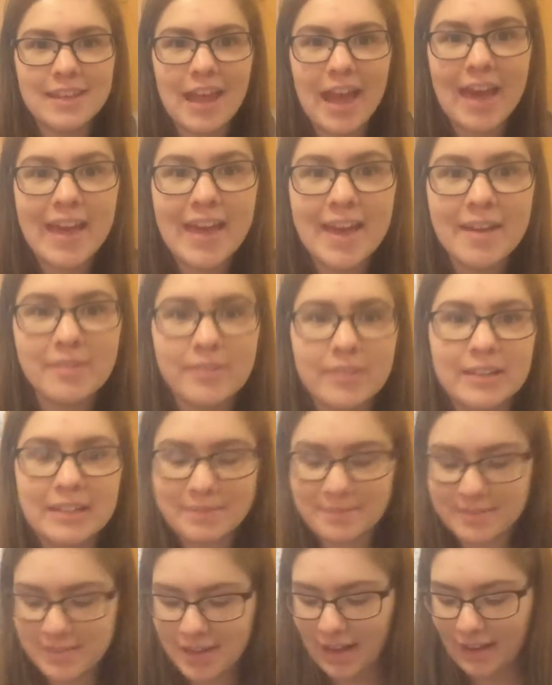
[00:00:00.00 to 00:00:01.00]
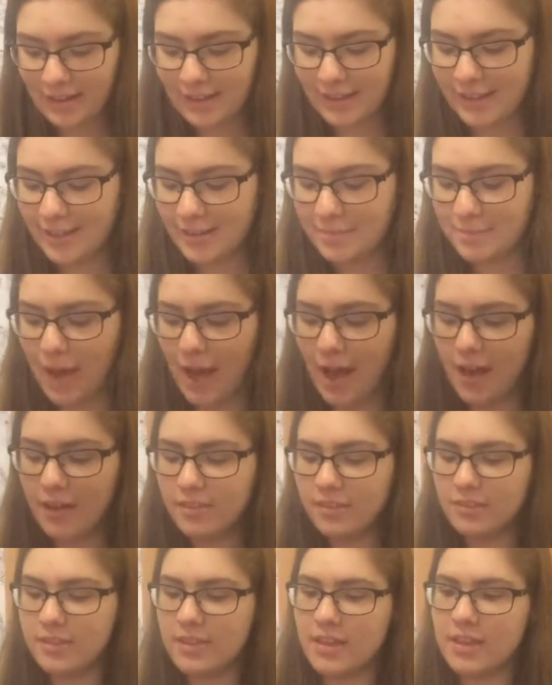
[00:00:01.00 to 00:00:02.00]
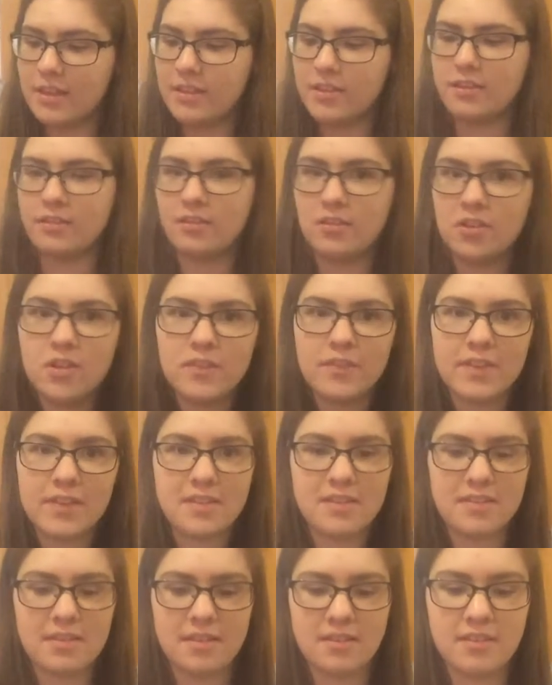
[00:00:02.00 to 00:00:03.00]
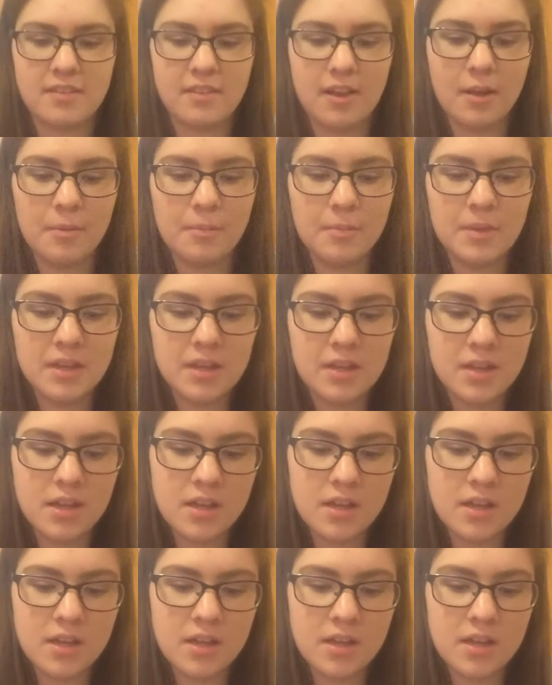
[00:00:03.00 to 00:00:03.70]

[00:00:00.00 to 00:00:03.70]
today I'm going to be talking about the nervous system.